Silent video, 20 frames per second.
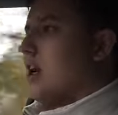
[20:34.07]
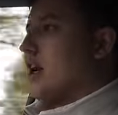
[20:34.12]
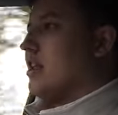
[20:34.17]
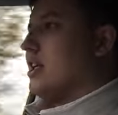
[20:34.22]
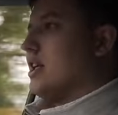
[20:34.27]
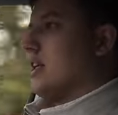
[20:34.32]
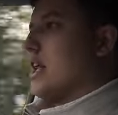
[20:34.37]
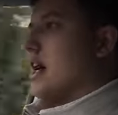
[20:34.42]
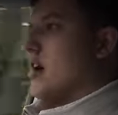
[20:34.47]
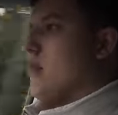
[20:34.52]
I
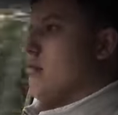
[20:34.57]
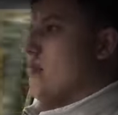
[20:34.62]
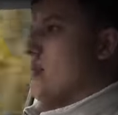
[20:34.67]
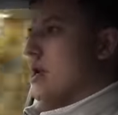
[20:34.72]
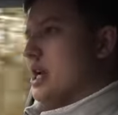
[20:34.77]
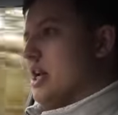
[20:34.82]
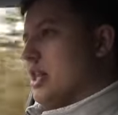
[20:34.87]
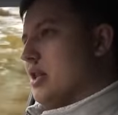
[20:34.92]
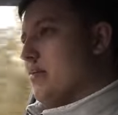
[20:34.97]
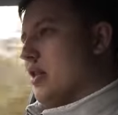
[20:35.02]
think that would
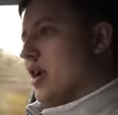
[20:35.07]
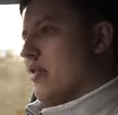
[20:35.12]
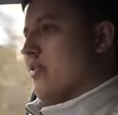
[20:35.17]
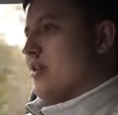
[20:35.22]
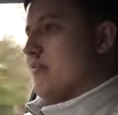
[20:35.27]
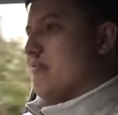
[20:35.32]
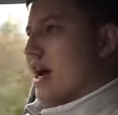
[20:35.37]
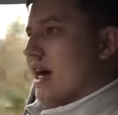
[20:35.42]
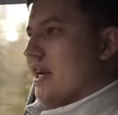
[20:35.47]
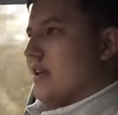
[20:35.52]
be the
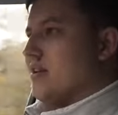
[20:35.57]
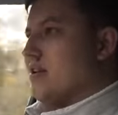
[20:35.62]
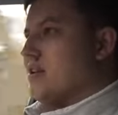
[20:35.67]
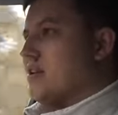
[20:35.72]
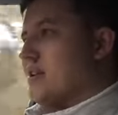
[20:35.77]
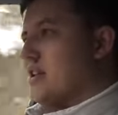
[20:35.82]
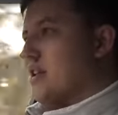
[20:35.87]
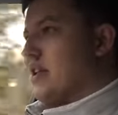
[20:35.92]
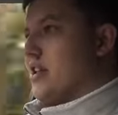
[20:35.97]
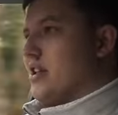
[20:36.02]
perfect
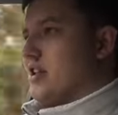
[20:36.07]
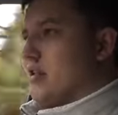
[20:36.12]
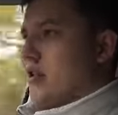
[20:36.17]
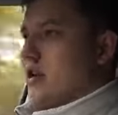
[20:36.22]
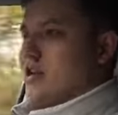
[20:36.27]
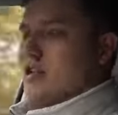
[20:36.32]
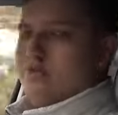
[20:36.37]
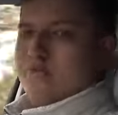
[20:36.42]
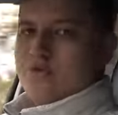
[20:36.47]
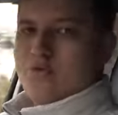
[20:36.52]
balance,
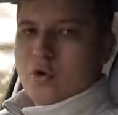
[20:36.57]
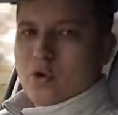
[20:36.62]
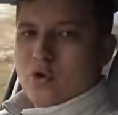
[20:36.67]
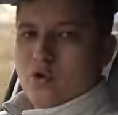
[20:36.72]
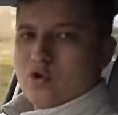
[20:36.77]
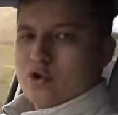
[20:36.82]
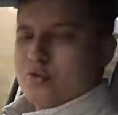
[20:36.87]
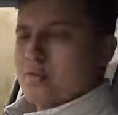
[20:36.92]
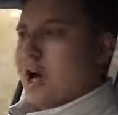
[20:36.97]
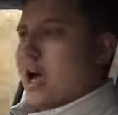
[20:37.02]
340
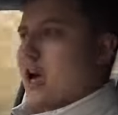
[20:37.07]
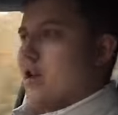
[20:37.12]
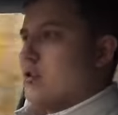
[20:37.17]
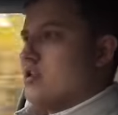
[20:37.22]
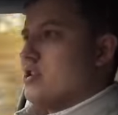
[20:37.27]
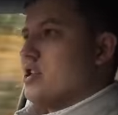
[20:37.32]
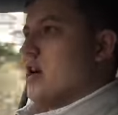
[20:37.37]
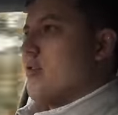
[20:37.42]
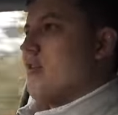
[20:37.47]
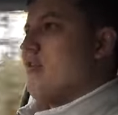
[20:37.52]
horsepower or so.